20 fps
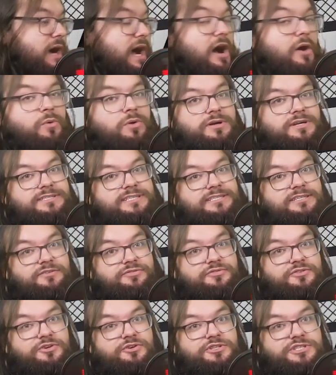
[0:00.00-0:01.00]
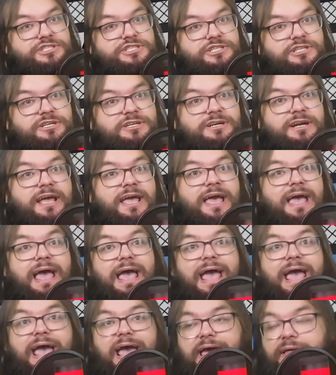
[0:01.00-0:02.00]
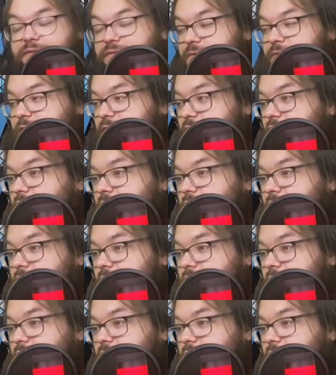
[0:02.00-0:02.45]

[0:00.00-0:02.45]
hours in the future and